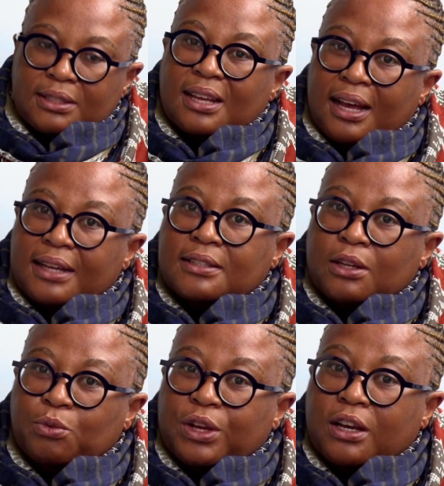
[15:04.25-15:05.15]
are signs
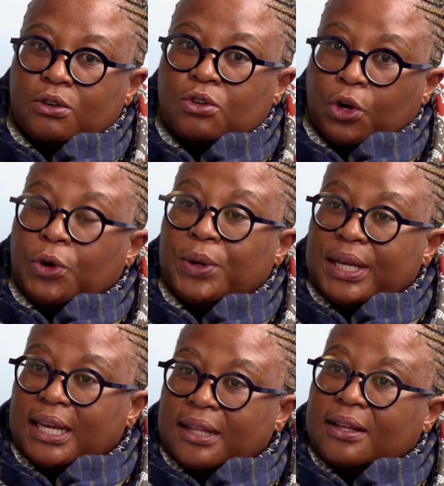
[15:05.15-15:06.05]
that we are
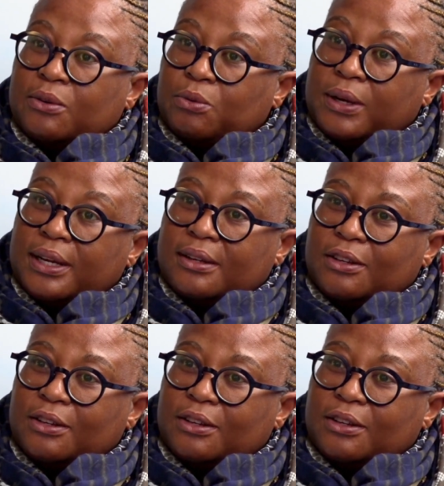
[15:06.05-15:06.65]
going in that way.